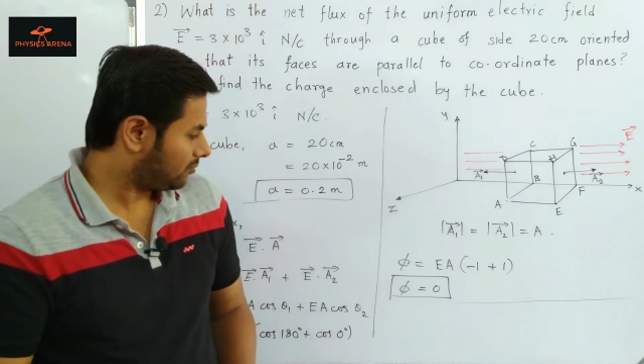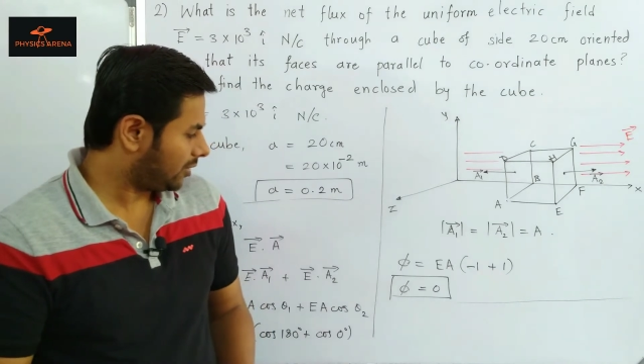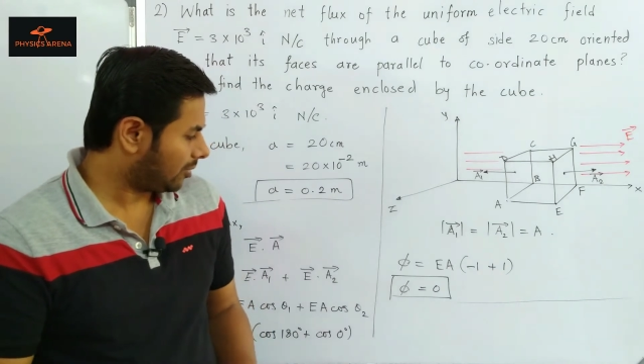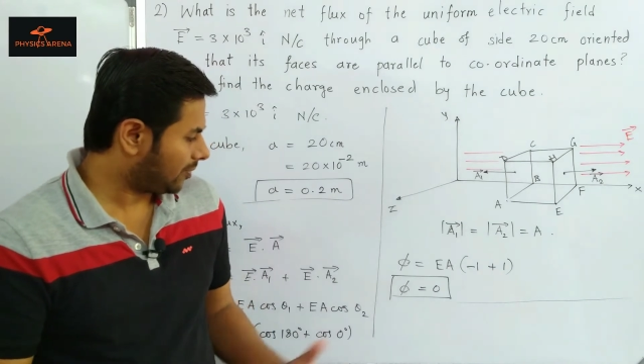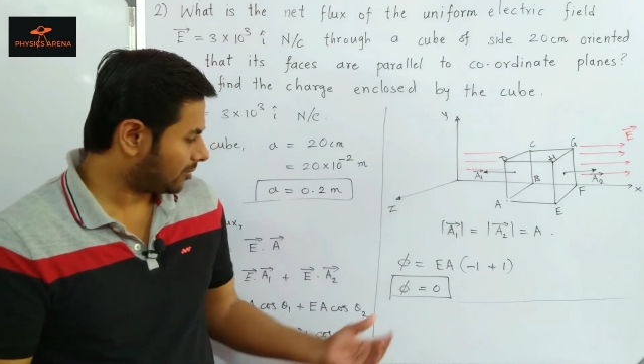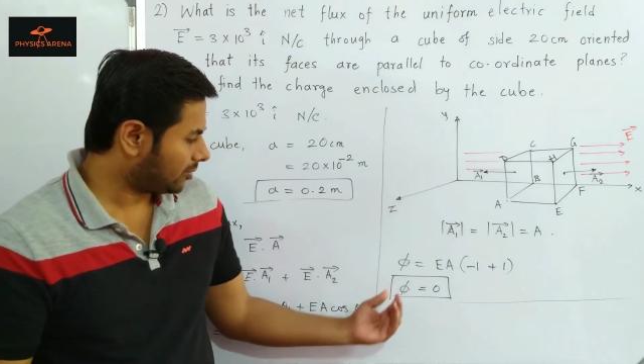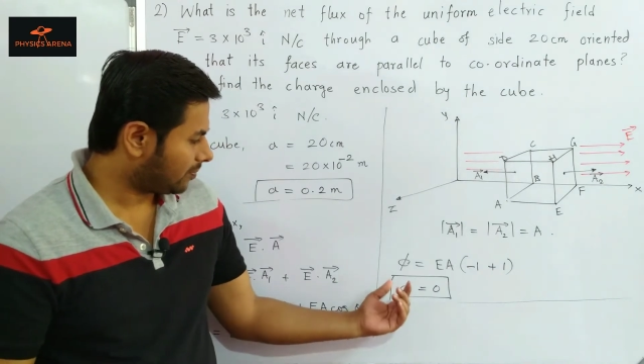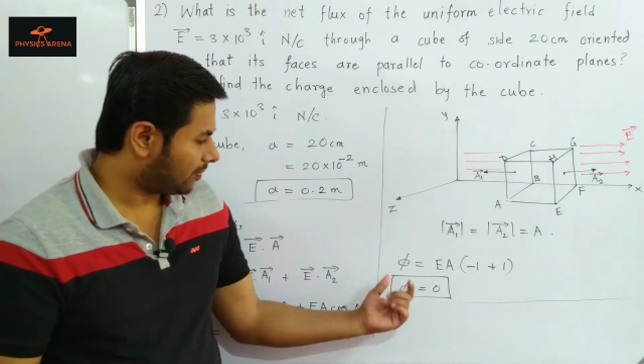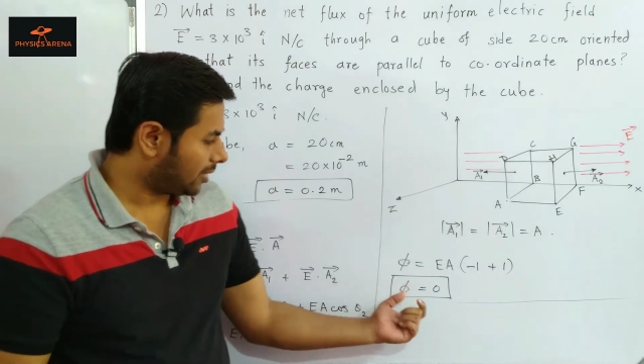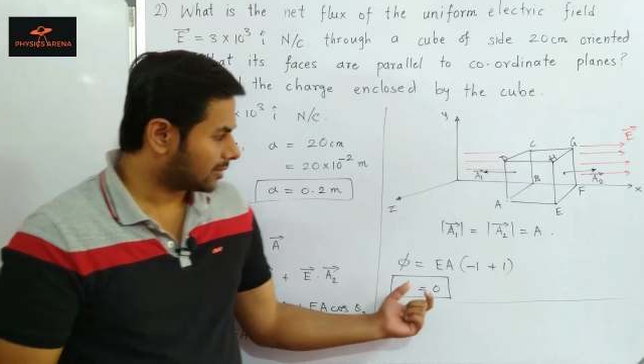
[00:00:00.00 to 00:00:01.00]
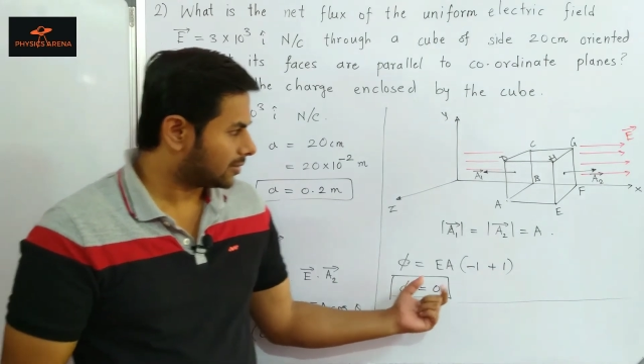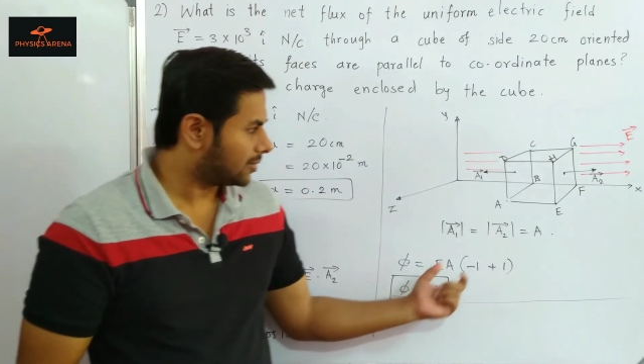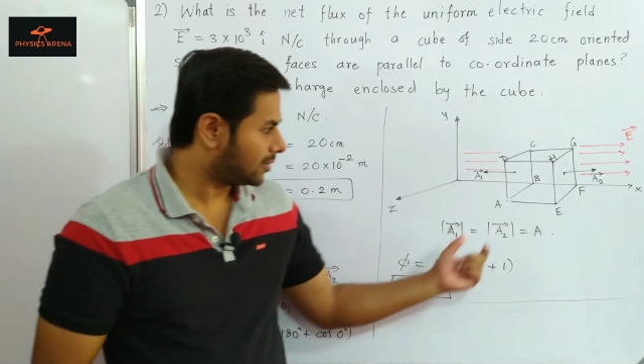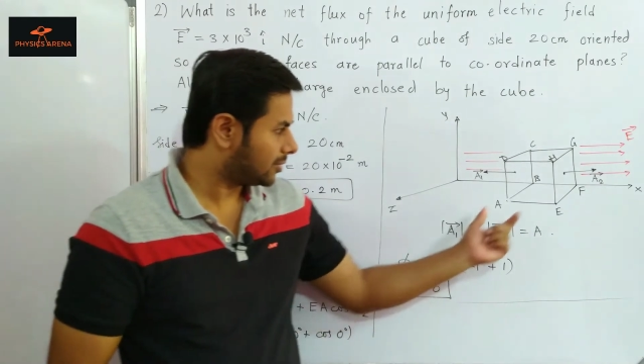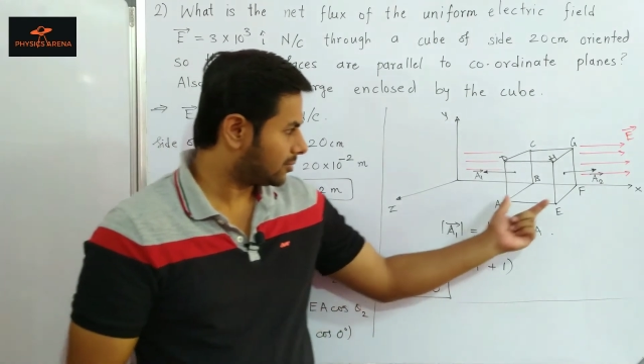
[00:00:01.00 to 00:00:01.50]
we have found the flux
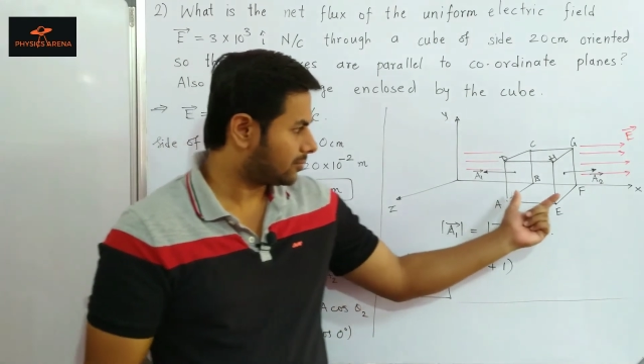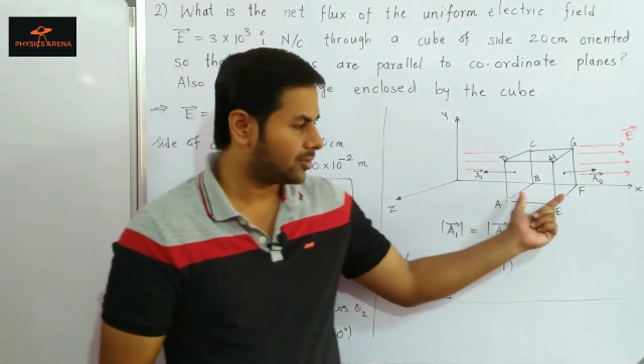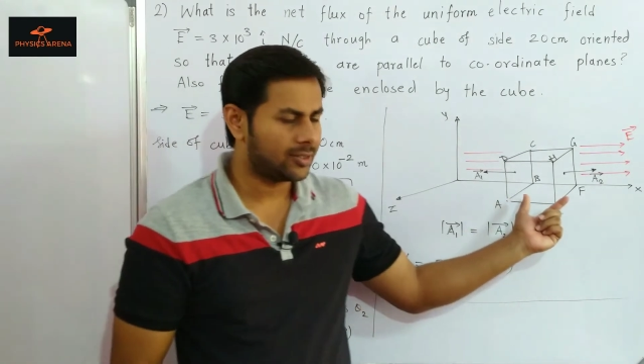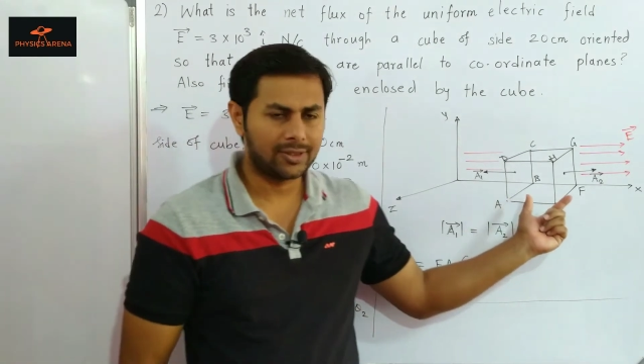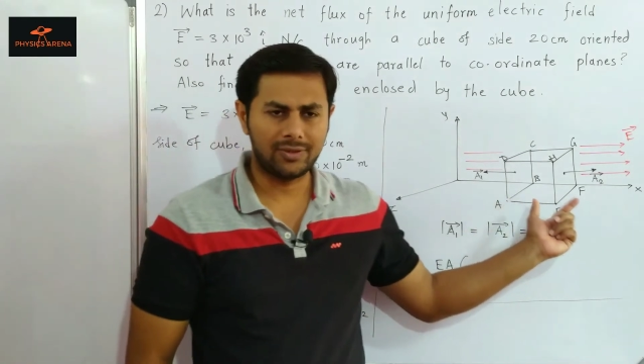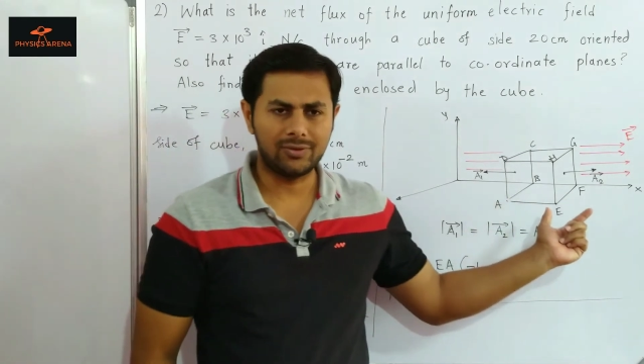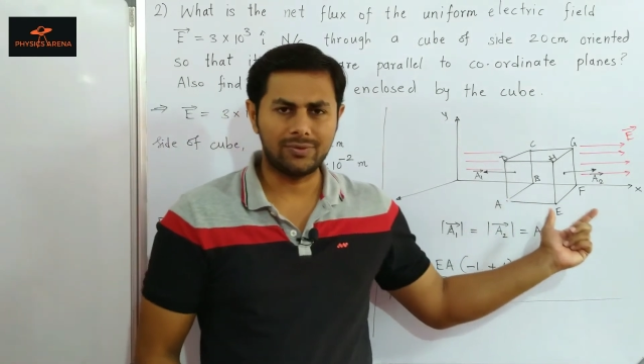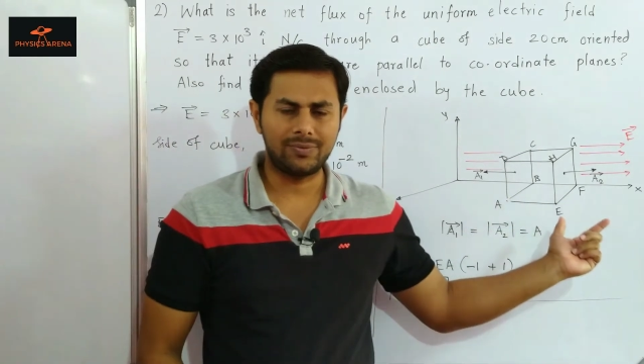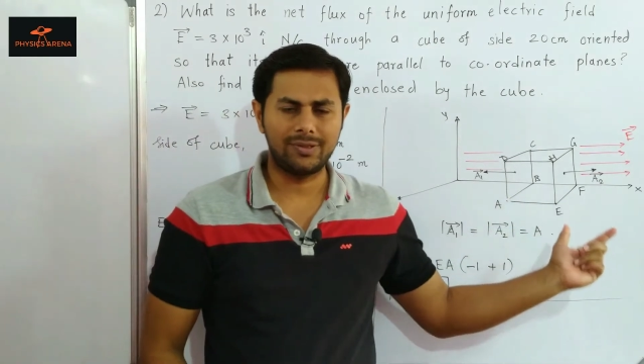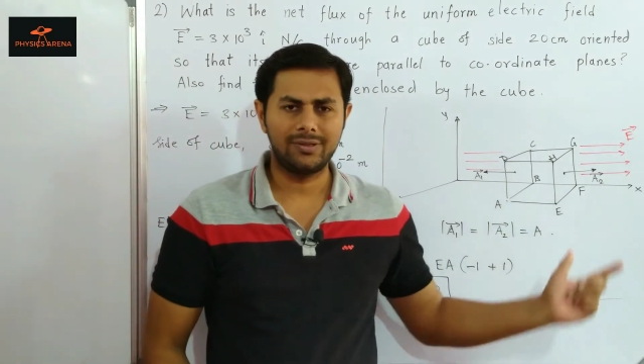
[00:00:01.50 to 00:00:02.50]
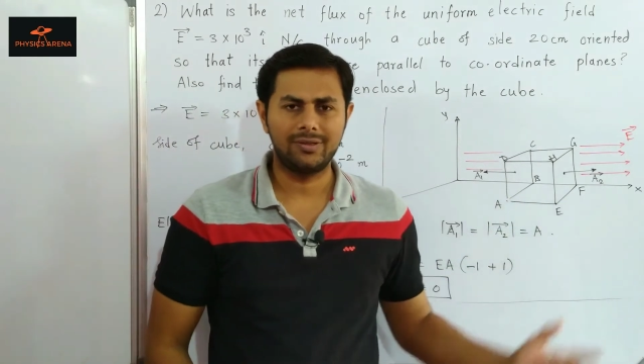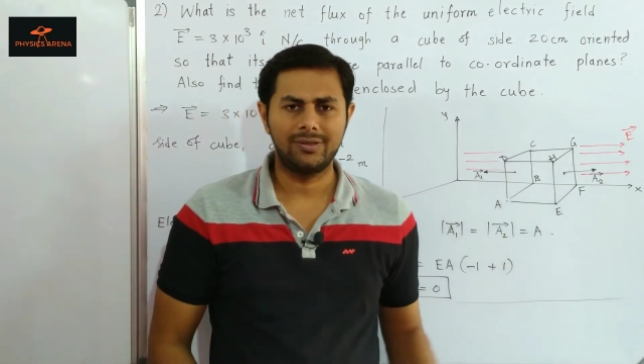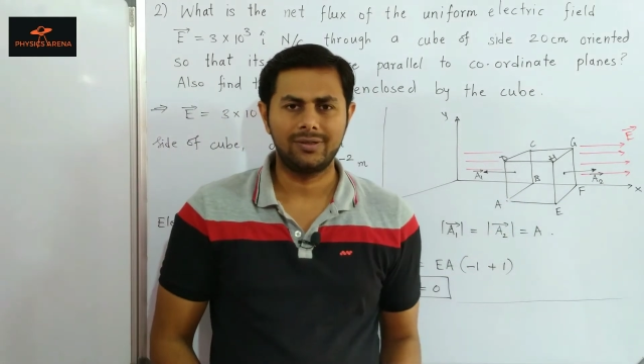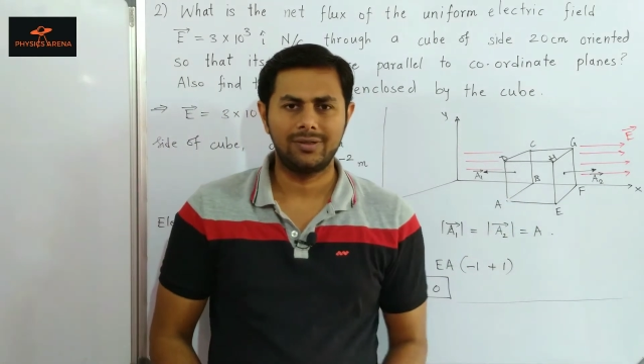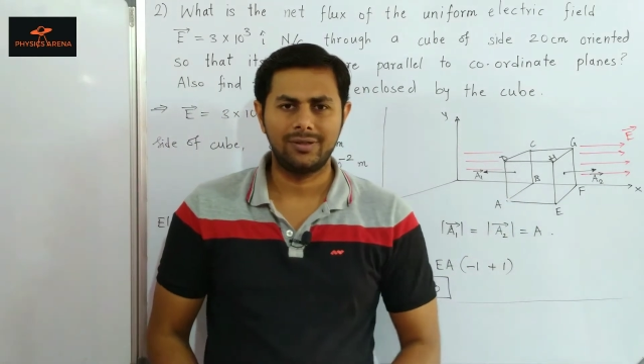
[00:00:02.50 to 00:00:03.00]
through this cube.
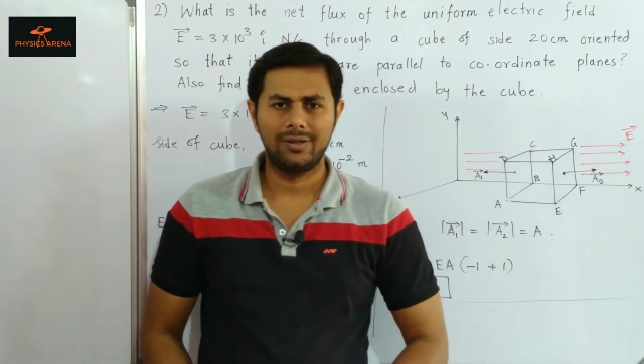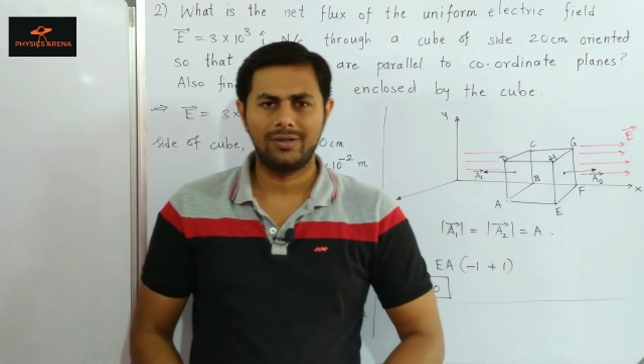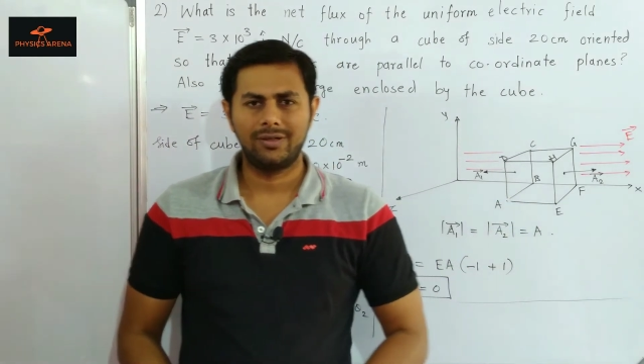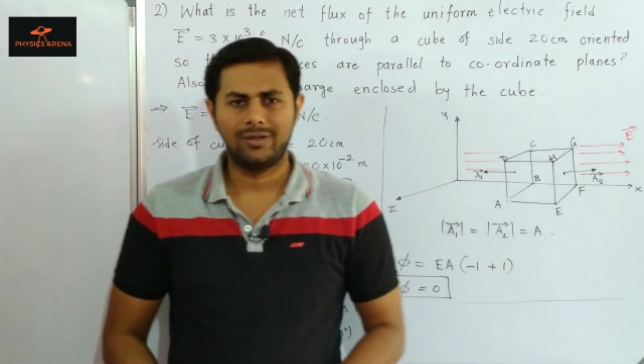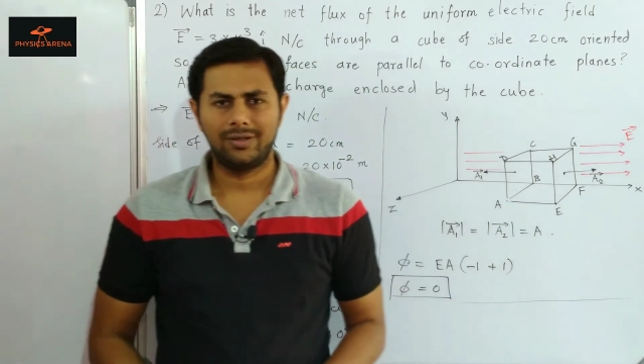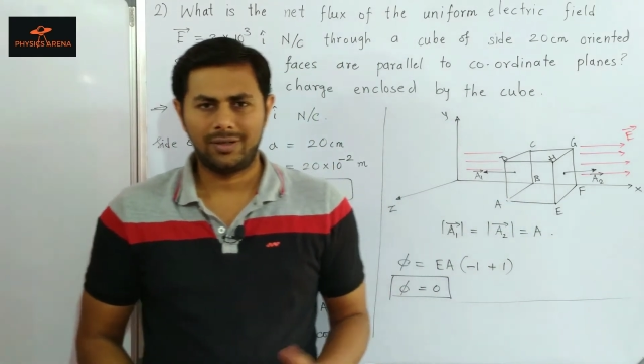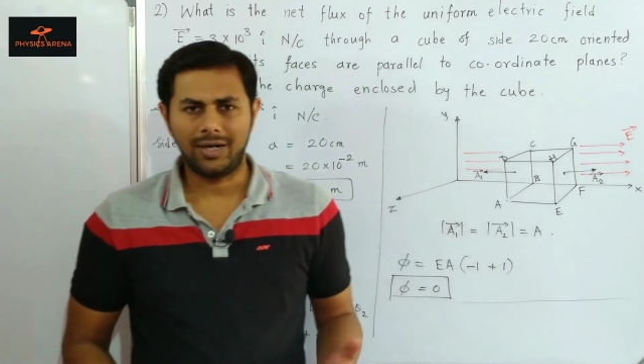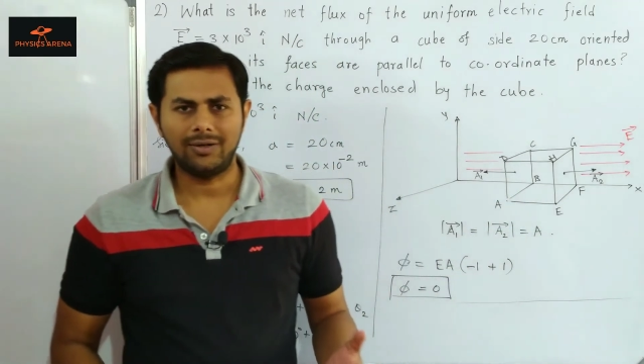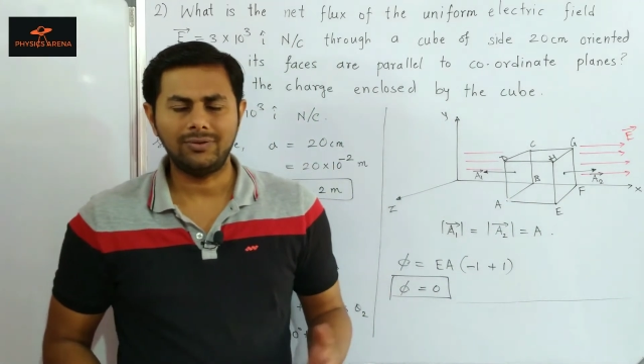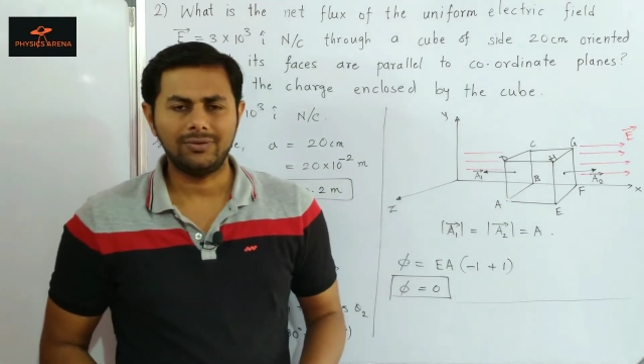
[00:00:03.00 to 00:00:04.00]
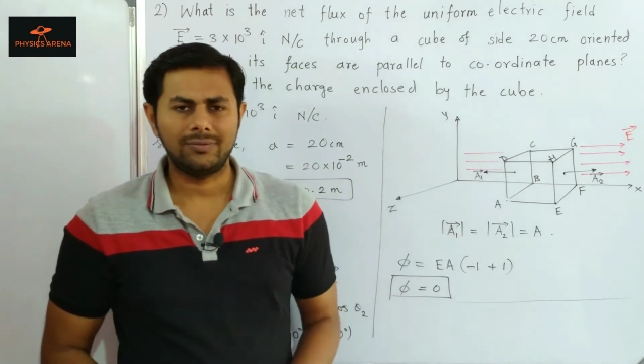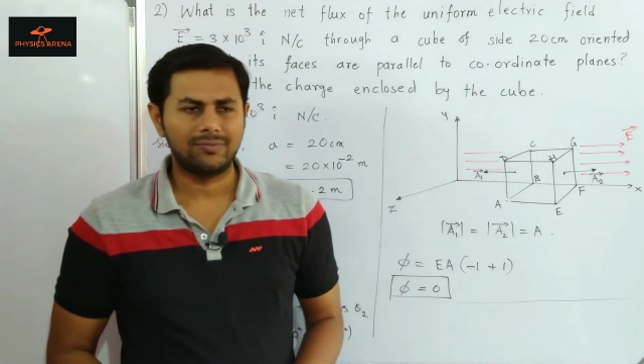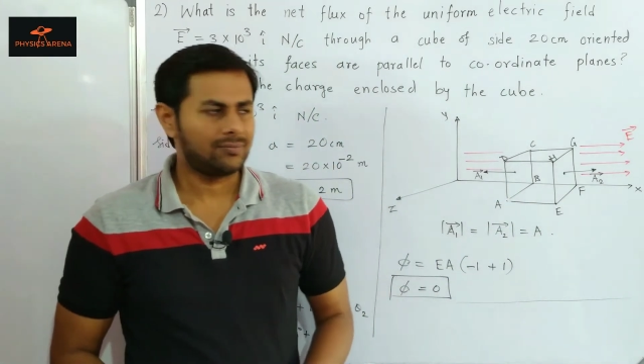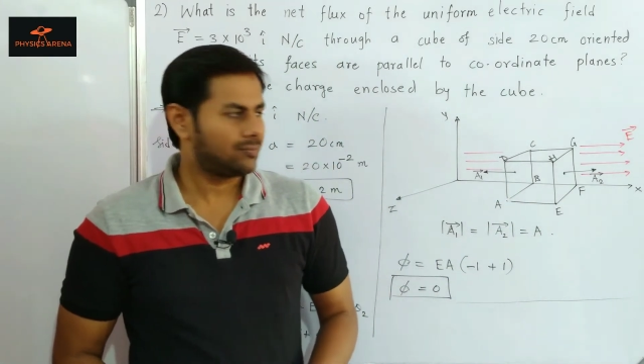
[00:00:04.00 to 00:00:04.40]
Now